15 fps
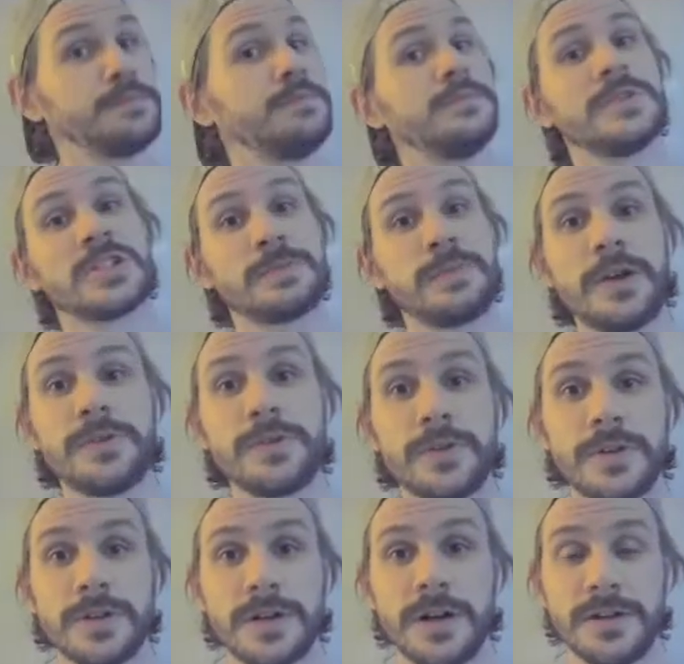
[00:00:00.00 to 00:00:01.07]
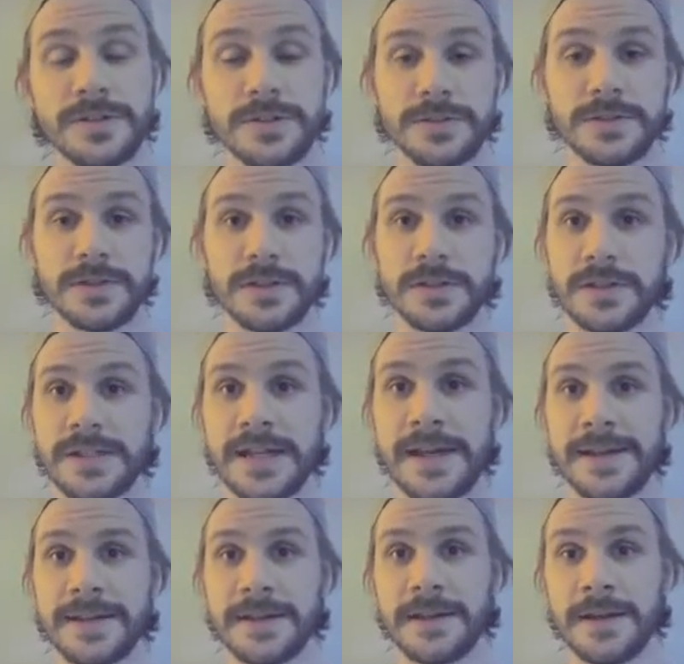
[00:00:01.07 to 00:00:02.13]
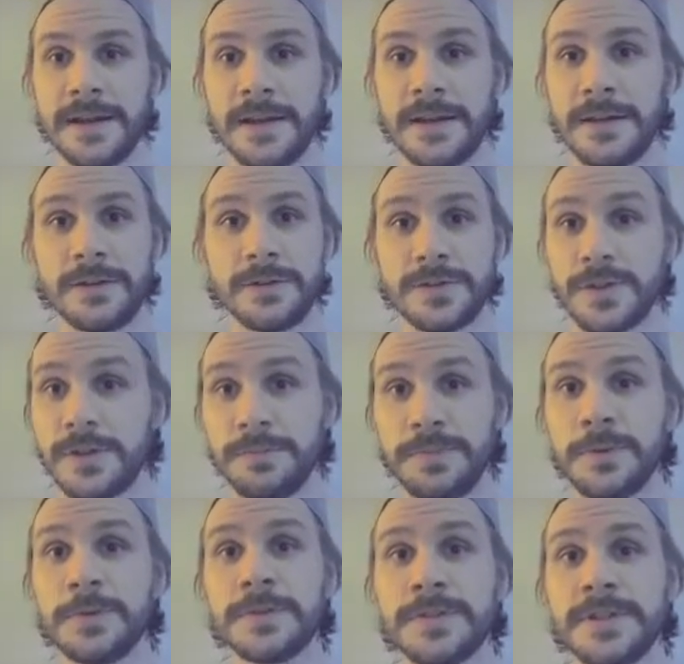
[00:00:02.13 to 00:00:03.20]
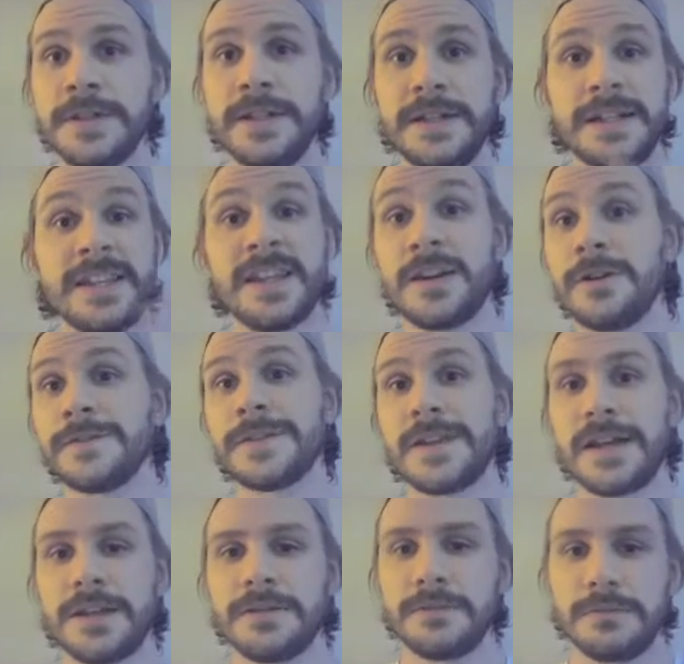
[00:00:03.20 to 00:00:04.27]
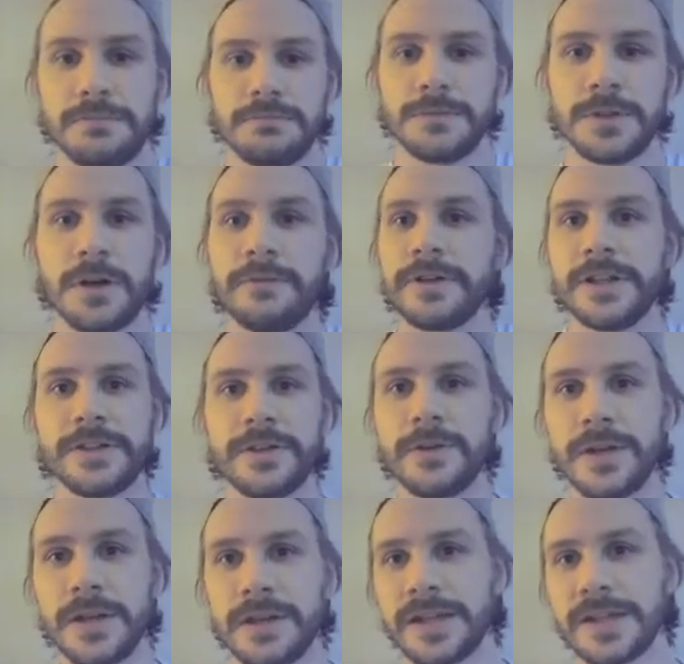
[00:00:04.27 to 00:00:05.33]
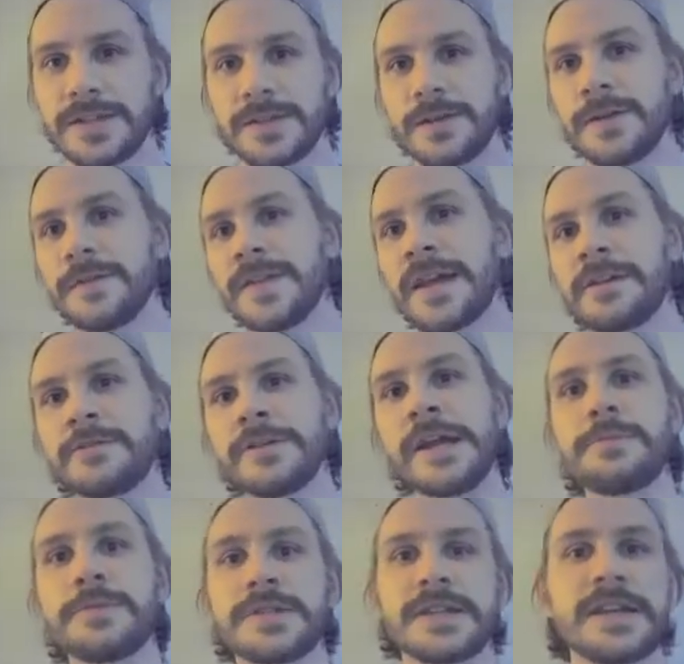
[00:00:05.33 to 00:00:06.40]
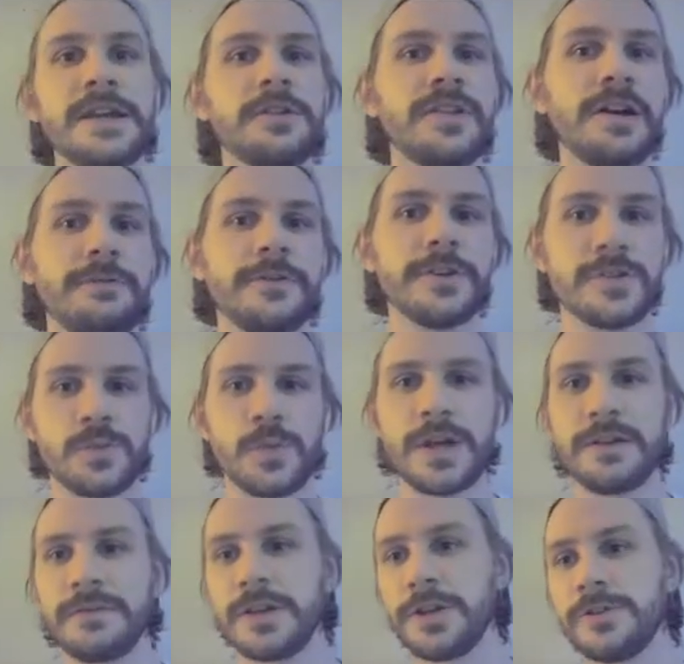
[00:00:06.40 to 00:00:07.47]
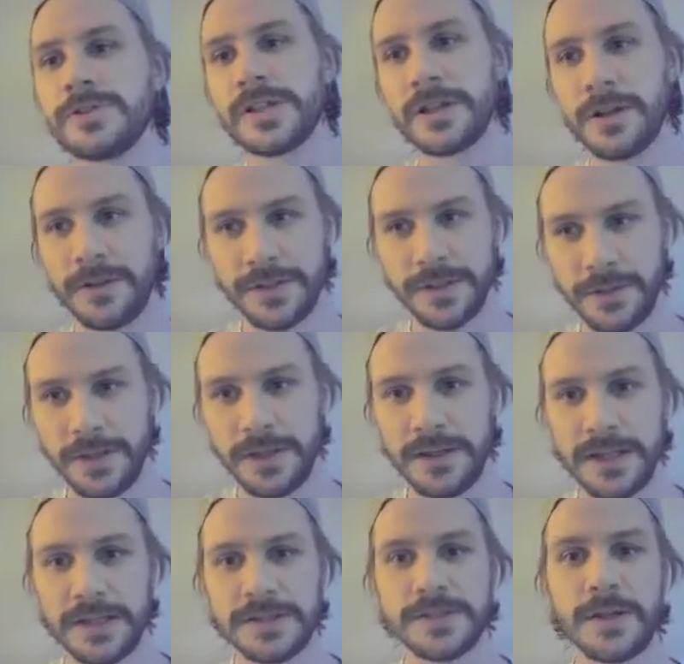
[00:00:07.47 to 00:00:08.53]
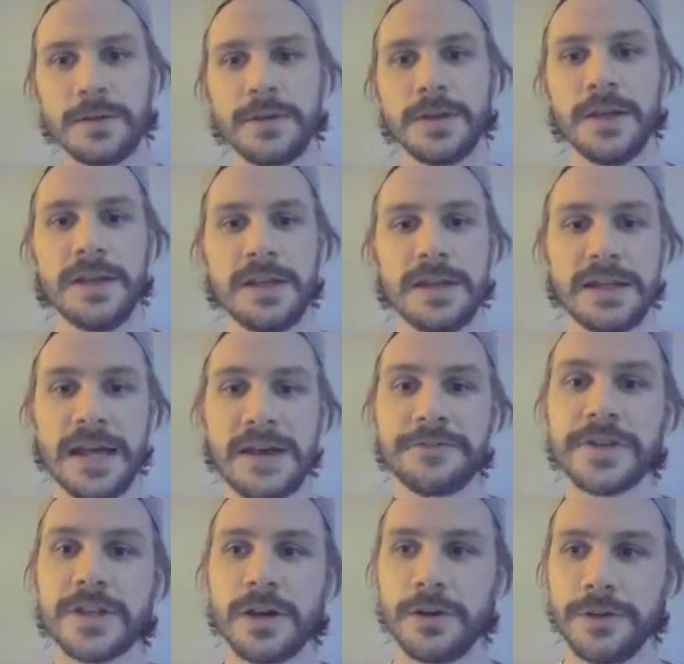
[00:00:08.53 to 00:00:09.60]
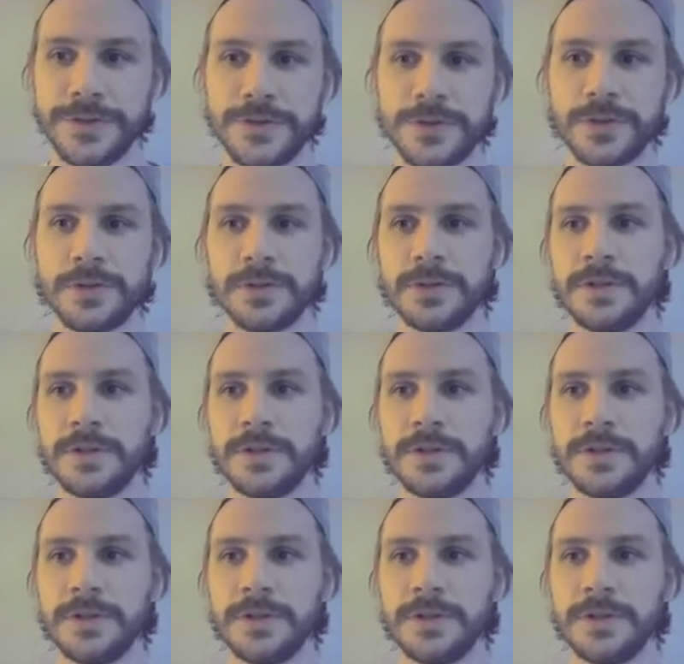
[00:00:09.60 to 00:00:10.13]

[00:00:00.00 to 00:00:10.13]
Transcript: explode all your cards onto the deck, onto the board, and then after that you can't really do anything. So if they are able to kill that first wave, then usually can't do anything. So having card draw